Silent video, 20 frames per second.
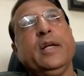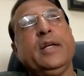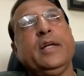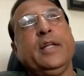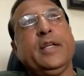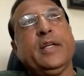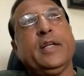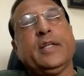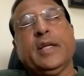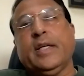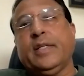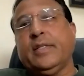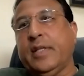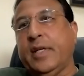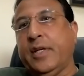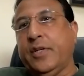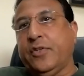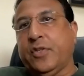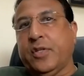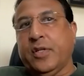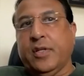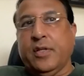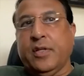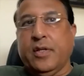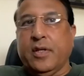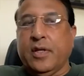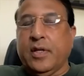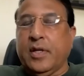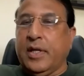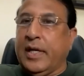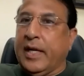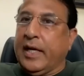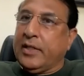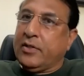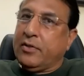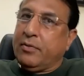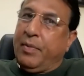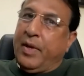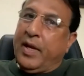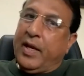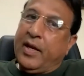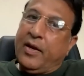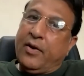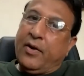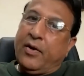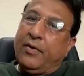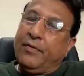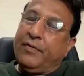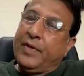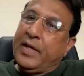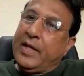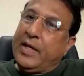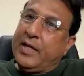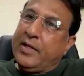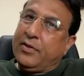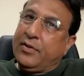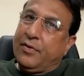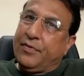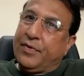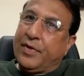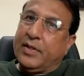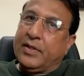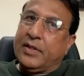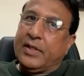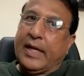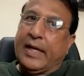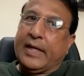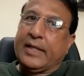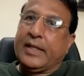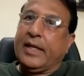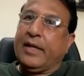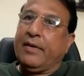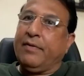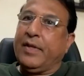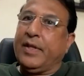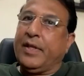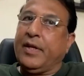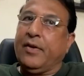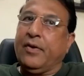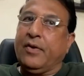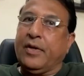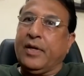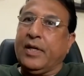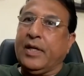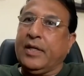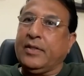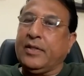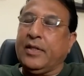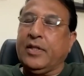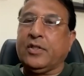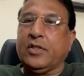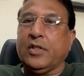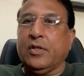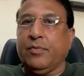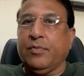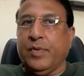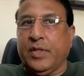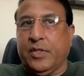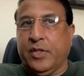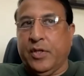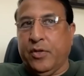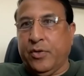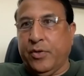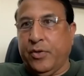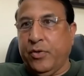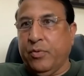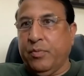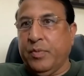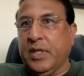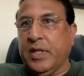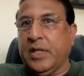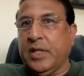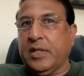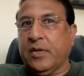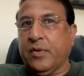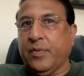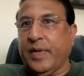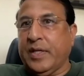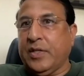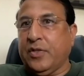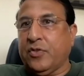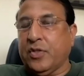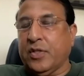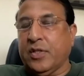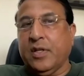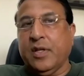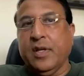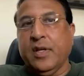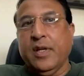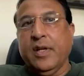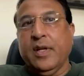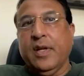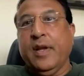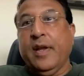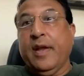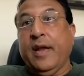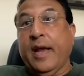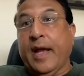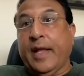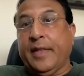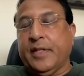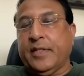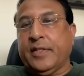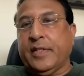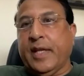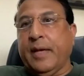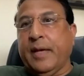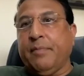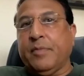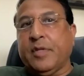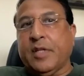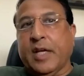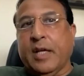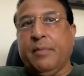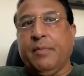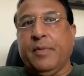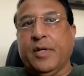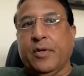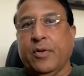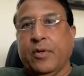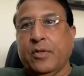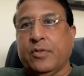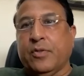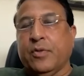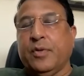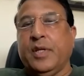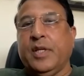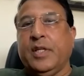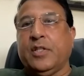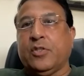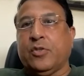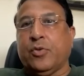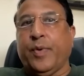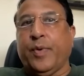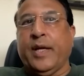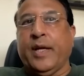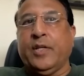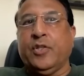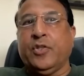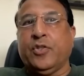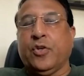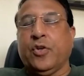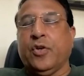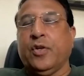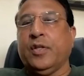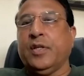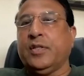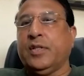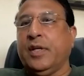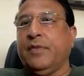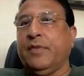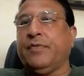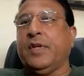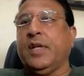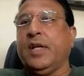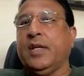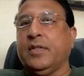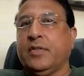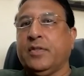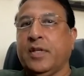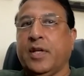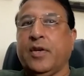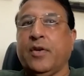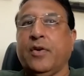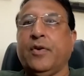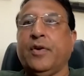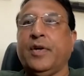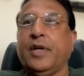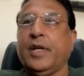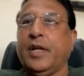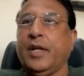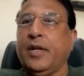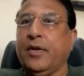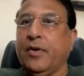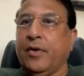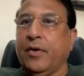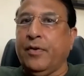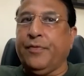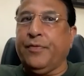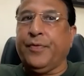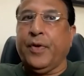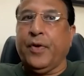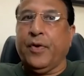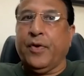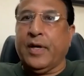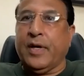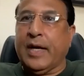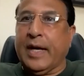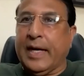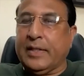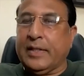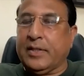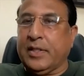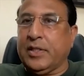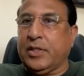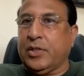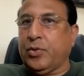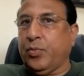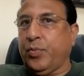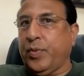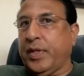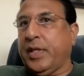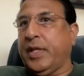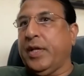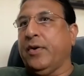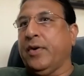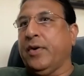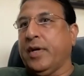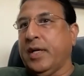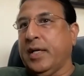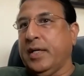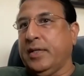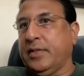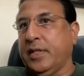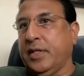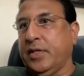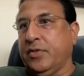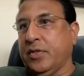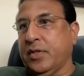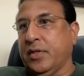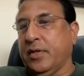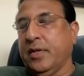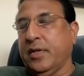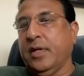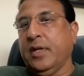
digitization does mean a lot of ease of transacting with the organization with zero human intervention. At the same time, it also needs to ensure the safety and security of your assets with the organization.